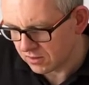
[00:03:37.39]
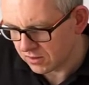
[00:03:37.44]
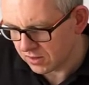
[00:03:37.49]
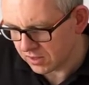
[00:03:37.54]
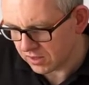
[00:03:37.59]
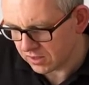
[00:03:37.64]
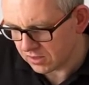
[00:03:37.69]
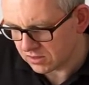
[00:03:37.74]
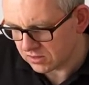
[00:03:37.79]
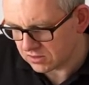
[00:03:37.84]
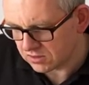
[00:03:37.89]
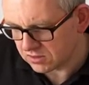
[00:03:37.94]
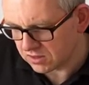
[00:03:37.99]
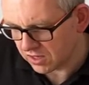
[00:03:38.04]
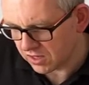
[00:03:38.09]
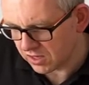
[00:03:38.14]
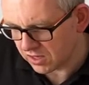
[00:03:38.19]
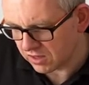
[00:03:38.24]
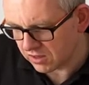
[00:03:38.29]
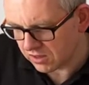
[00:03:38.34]
is
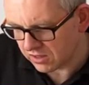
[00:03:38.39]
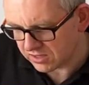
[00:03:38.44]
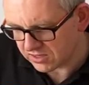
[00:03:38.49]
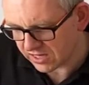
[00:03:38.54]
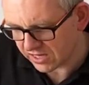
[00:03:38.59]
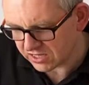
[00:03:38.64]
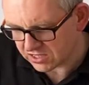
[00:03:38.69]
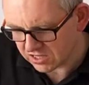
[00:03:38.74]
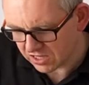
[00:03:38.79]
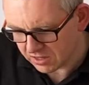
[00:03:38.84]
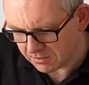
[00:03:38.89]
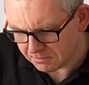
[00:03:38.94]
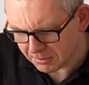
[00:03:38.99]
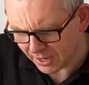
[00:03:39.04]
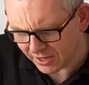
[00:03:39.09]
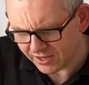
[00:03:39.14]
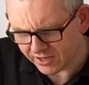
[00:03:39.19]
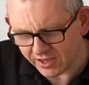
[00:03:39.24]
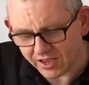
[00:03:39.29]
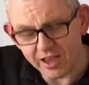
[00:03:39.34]
actually a
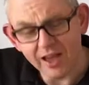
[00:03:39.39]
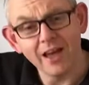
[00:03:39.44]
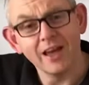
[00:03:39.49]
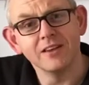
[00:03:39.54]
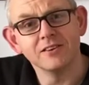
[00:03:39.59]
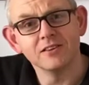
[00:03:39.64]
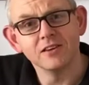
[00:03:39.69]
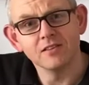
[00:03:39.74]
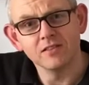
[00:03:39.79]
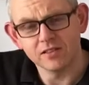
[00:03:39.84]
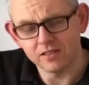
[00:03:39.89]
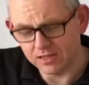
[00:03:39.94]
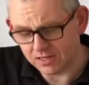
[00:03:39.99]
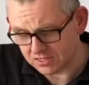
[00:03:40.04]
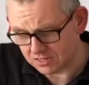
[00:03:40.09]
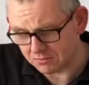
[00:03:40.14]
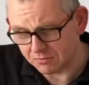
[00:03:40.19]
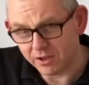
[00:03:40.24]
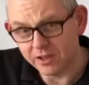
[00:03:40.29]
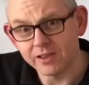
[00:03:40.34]
biker head. I think
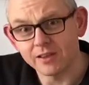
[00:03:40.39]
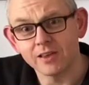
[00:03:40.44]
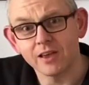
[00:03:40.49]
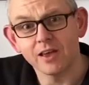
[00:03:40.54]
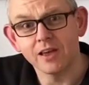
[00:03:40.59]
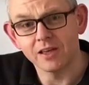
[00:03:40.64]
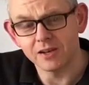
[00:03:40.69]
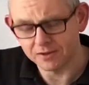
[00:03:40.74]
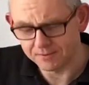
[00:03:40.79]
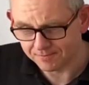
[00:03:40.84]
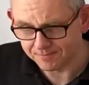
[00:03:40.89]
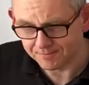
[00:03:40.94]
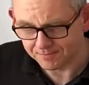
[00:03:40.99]
that's a biker head.